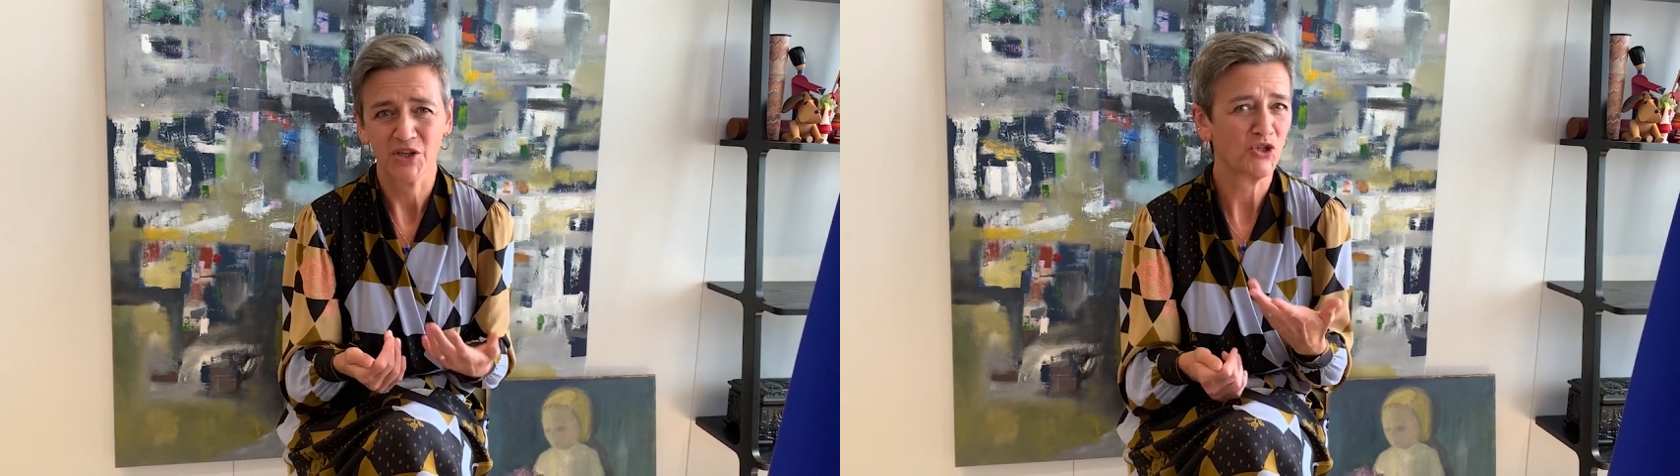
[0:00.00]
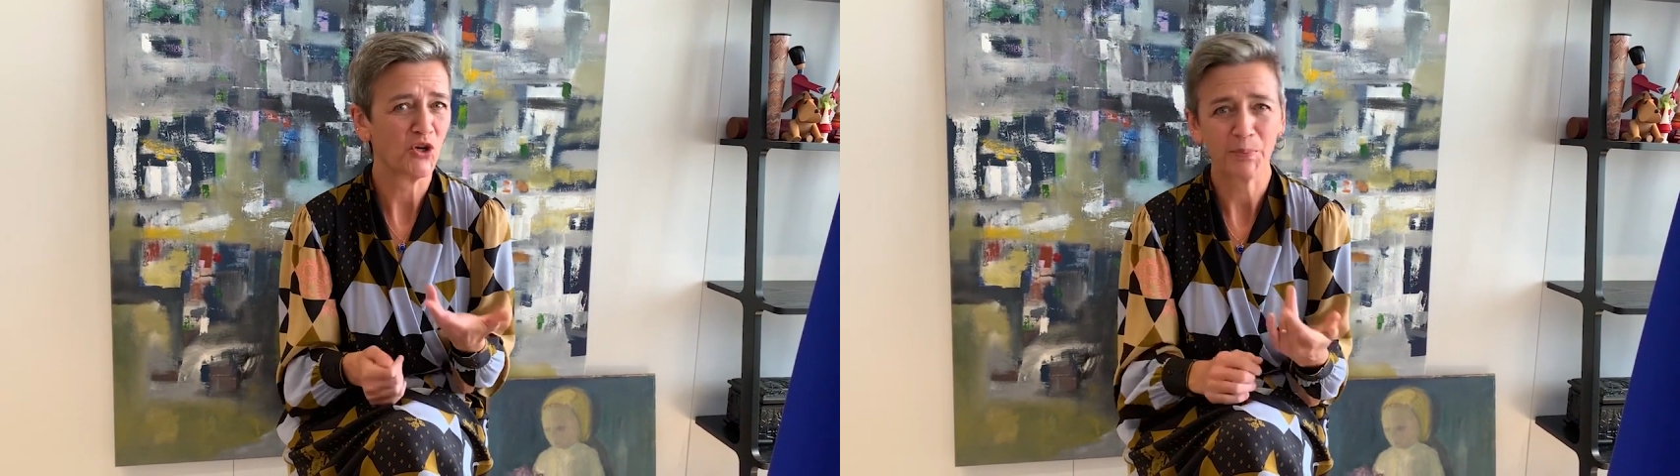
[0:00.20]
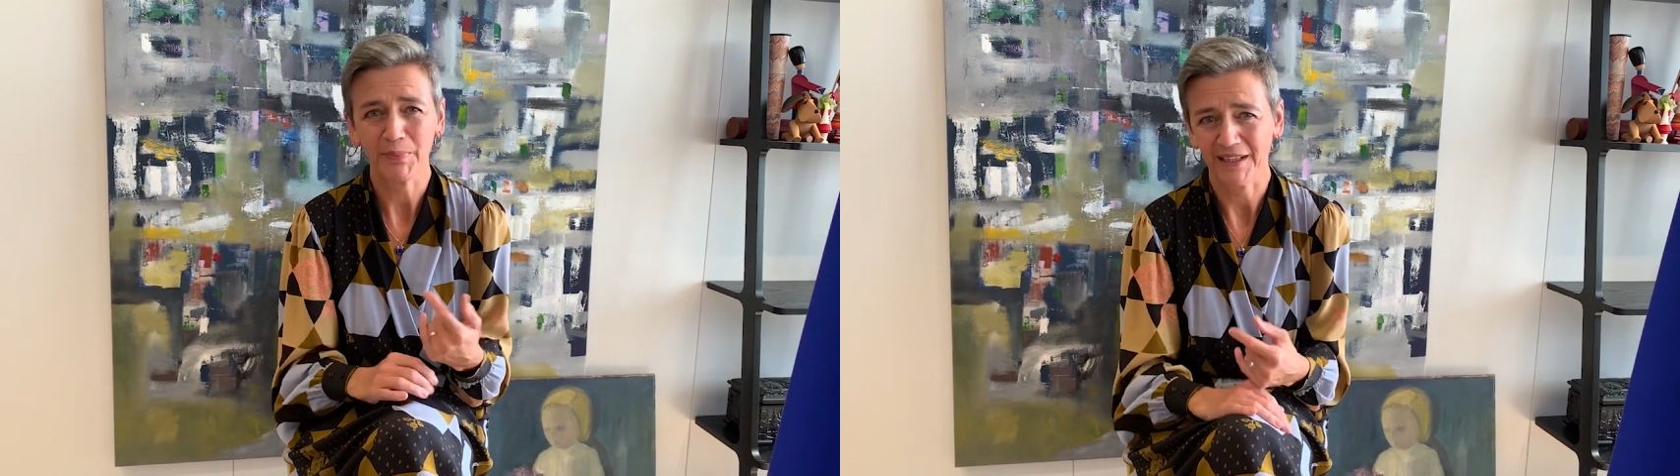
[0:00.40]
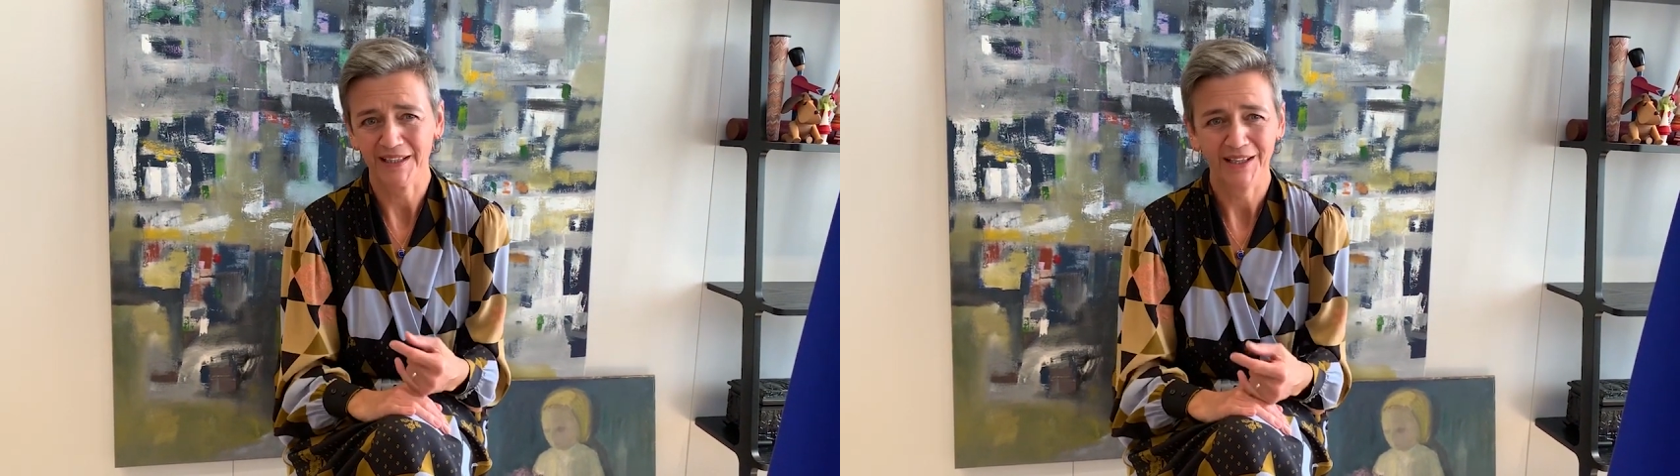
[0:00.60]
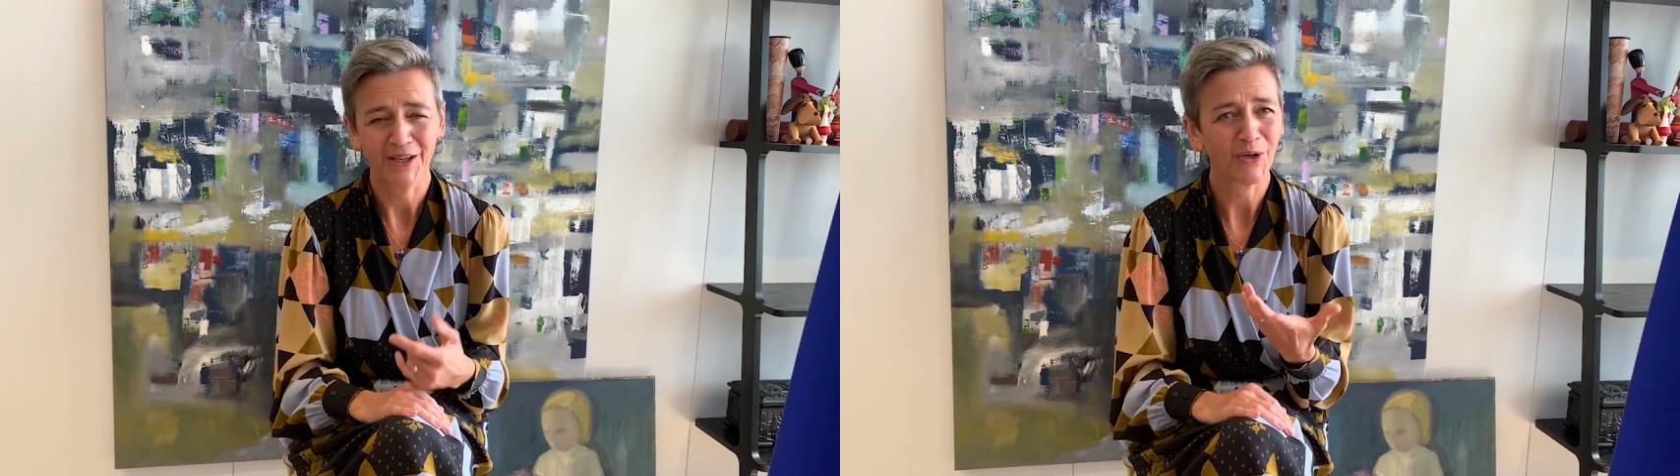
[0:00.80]

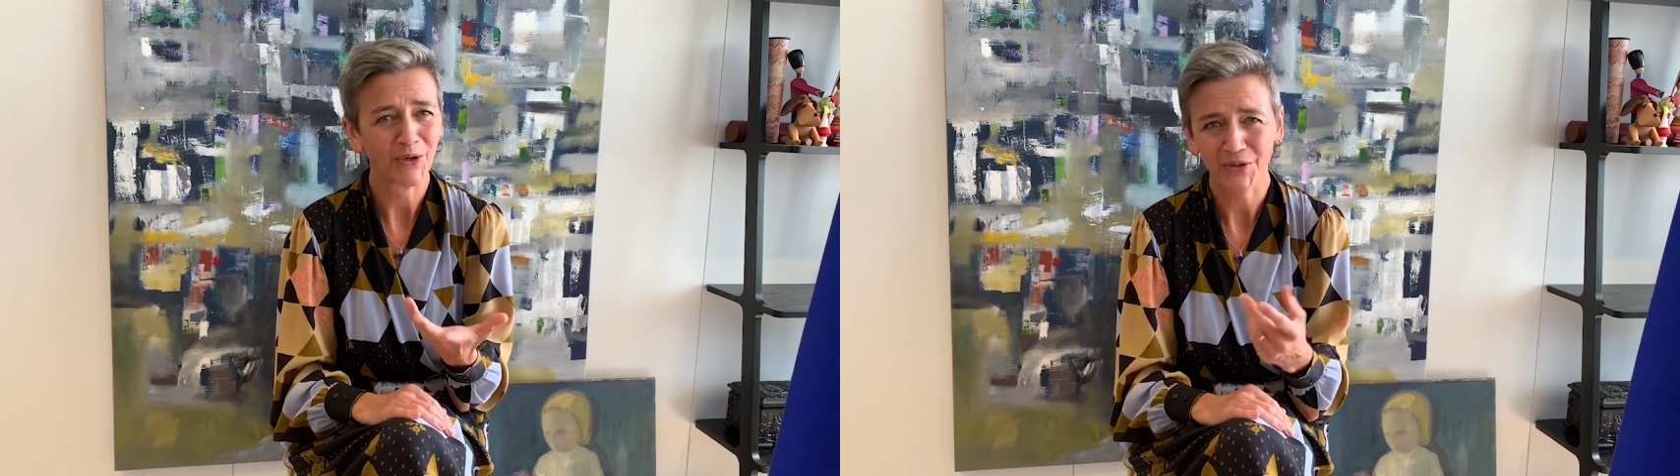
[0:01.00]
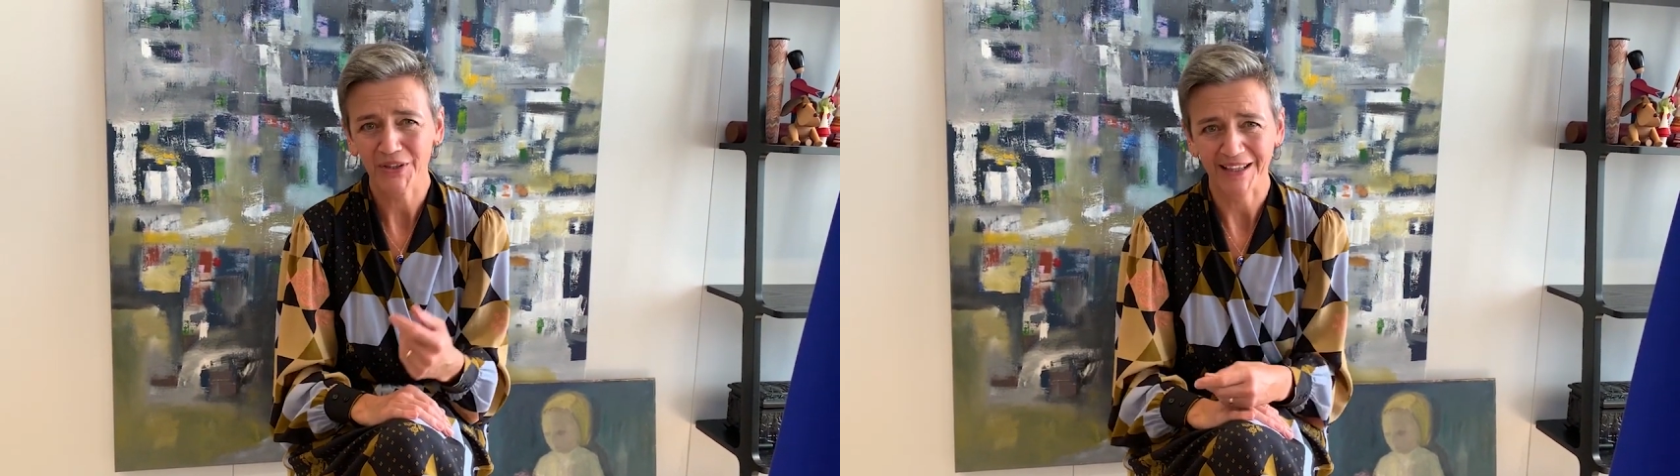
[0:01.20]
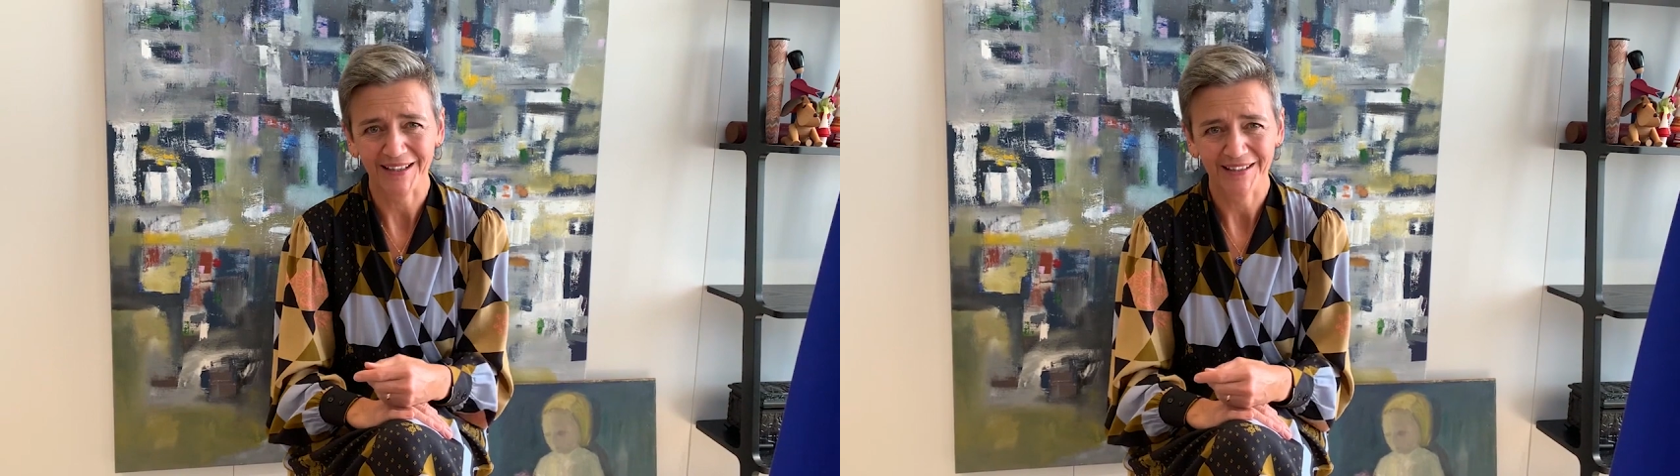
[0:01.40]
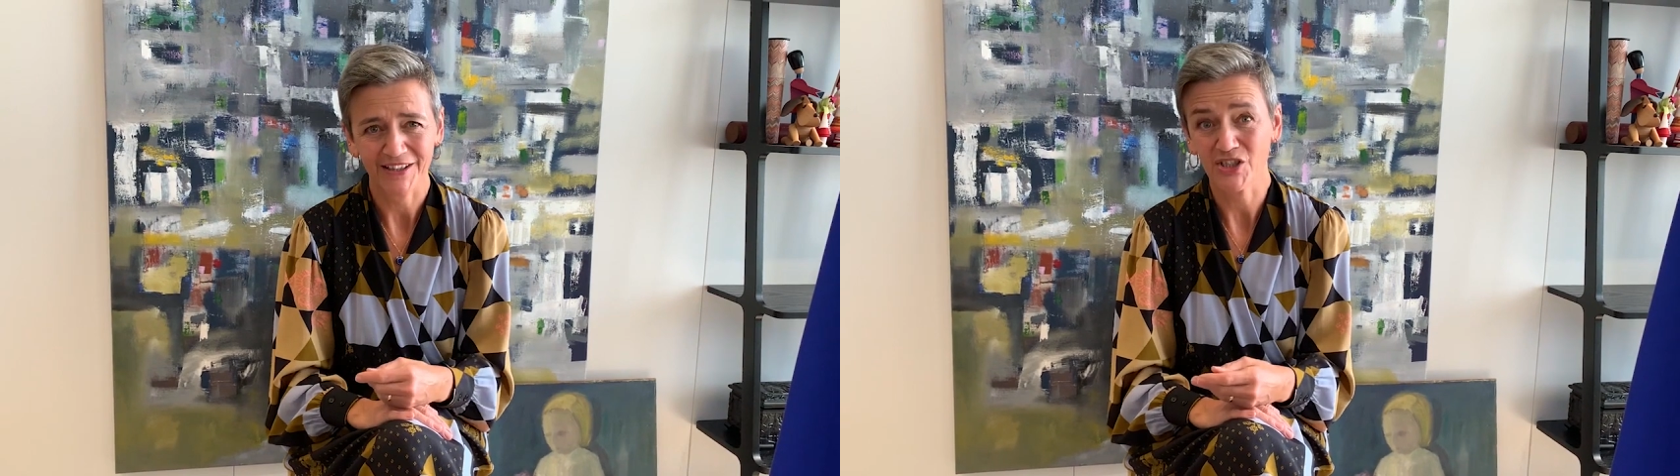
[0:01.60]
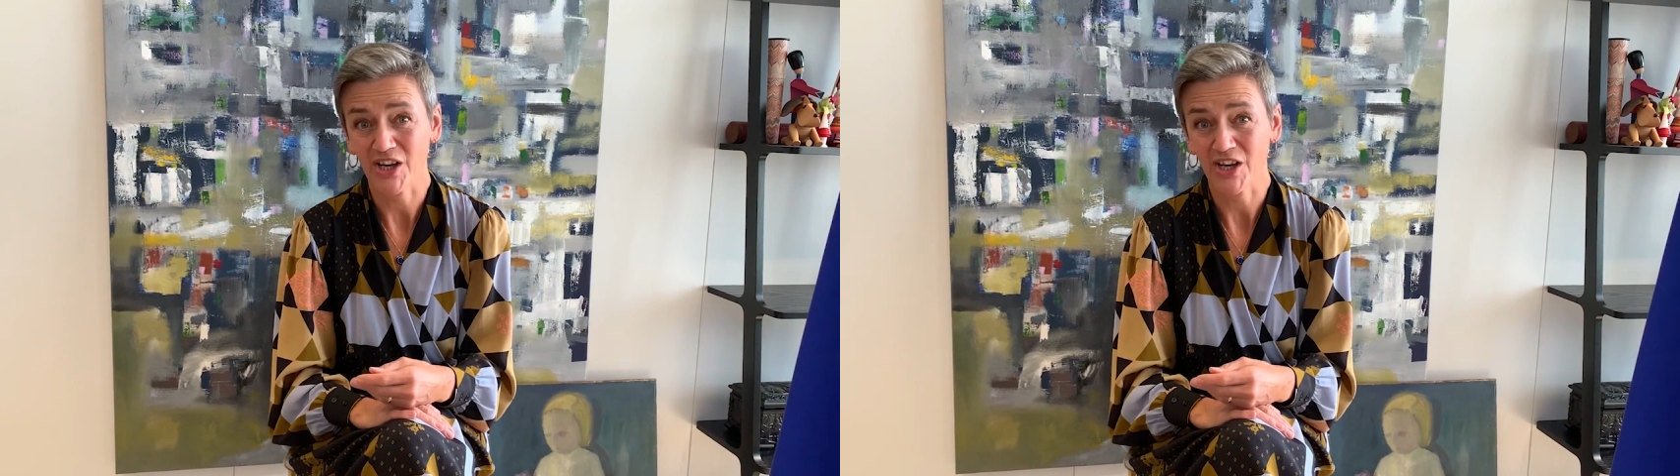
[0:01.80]
shopping, learning,